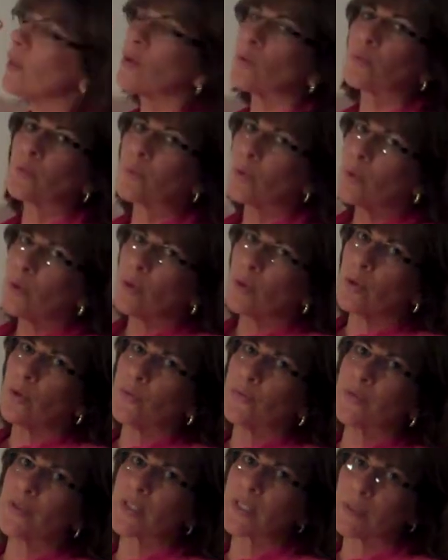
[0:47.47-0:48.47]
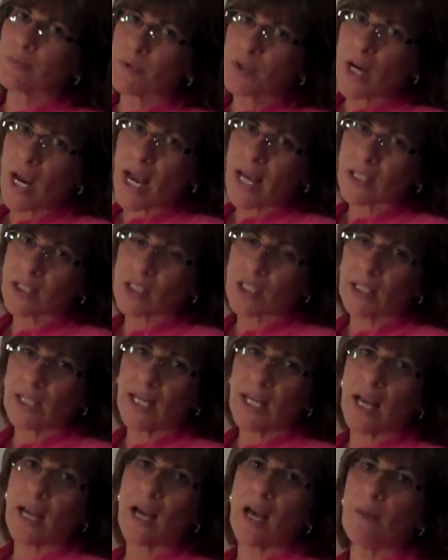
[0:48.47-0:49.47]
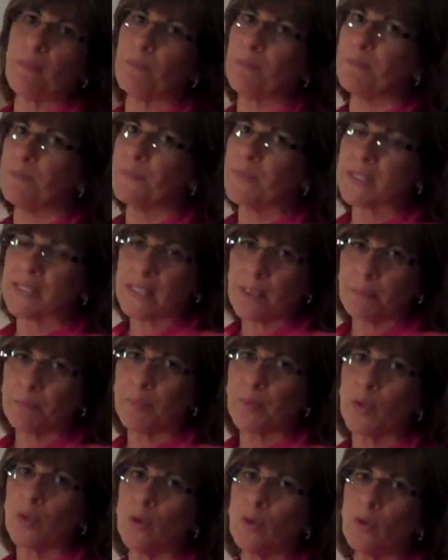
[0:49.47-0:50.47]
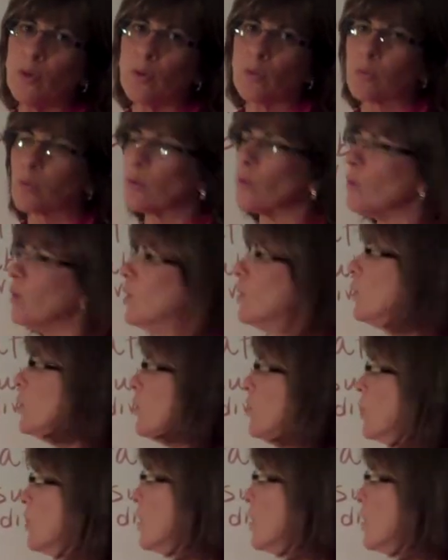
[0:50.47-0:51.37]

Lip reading: the rule for subtraction. Simple rule.